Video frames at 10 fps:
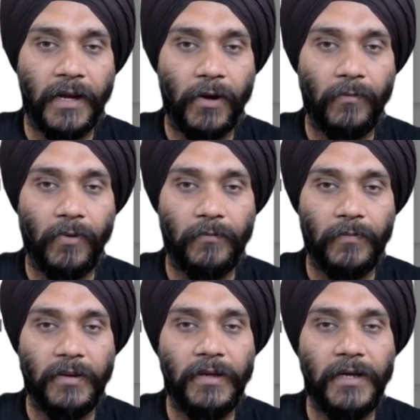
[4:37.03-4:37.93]
Boom,
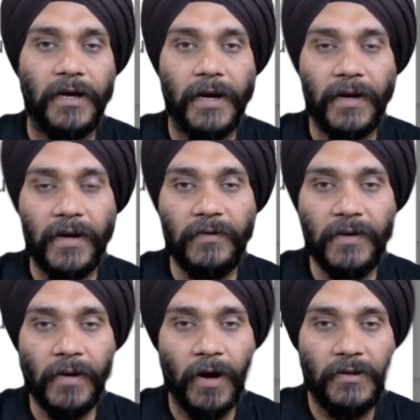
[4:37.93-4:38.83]
denied.
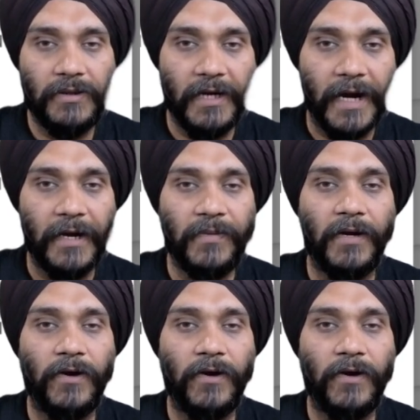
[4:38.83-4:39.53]
Because our admin